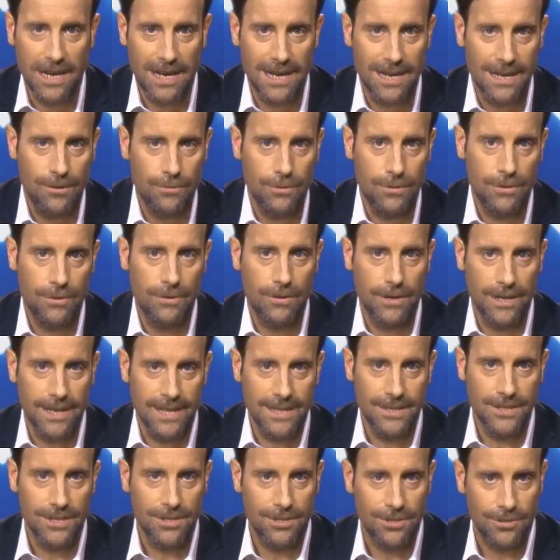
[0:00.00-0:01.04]
our
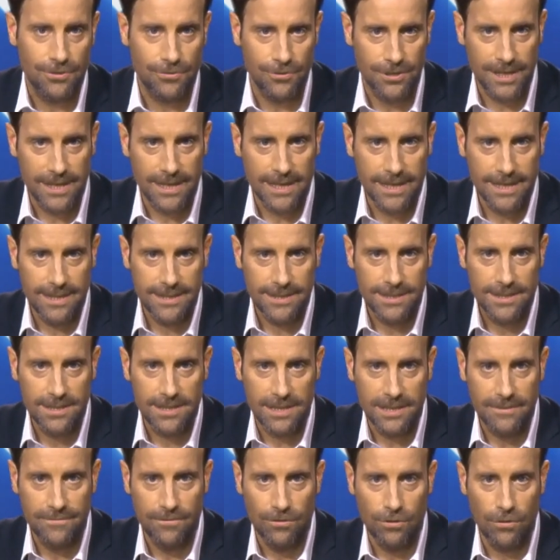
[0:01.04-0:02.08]
industry is
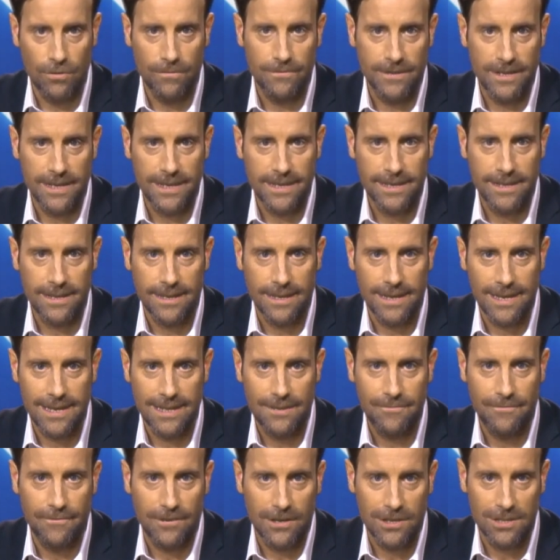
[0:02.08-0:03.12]
evolving at
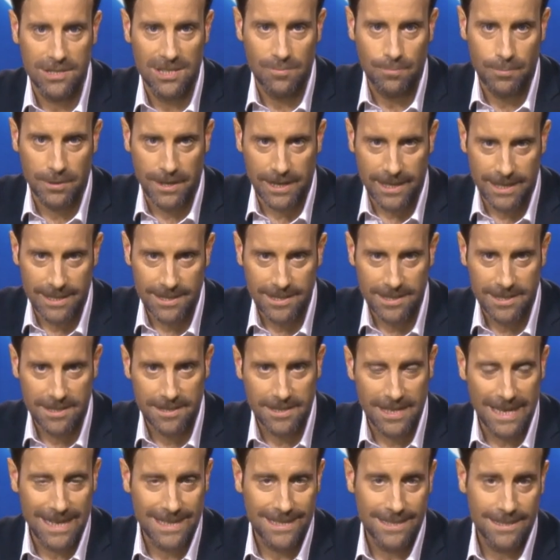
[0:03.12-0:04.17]
fast pace
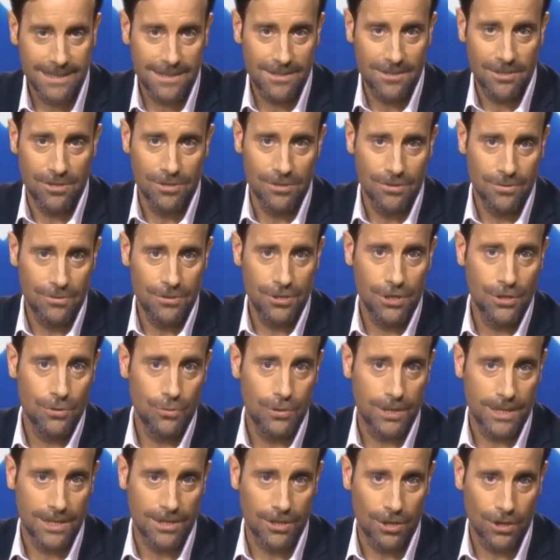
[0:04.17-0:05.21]
thanks to new
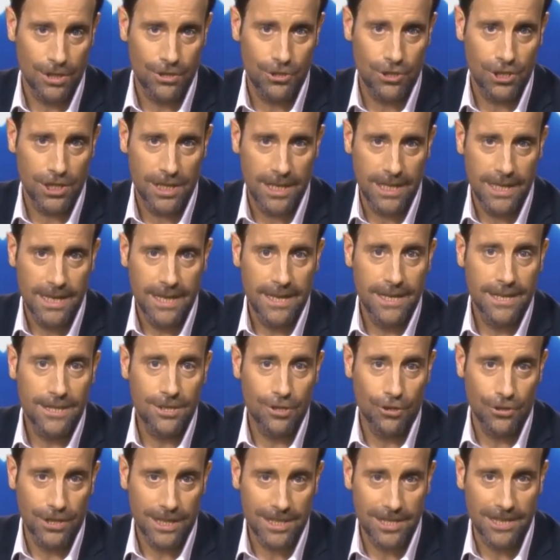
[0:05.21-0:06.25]
technology,
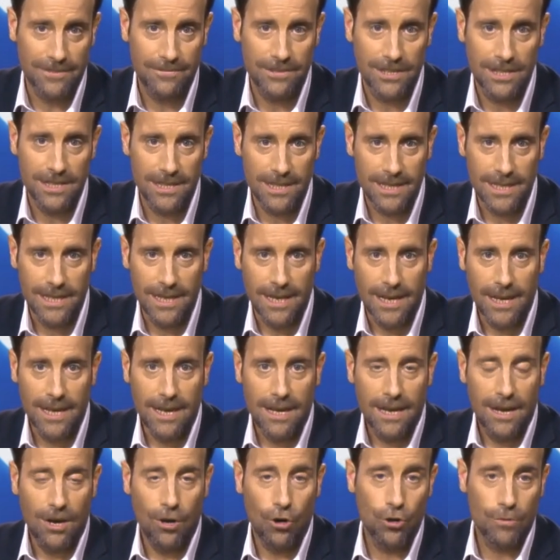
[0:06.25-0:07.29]
connectivity,
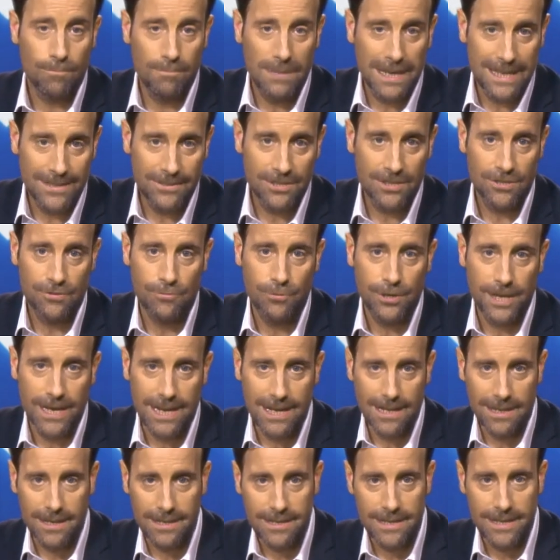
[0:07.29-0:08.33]
augmented
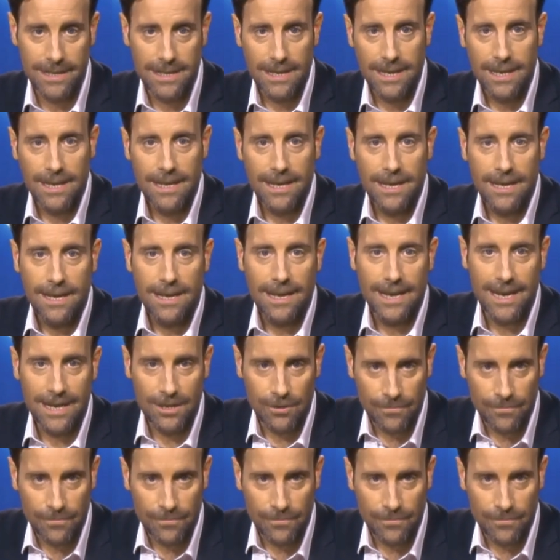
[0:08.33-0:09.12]
reality, and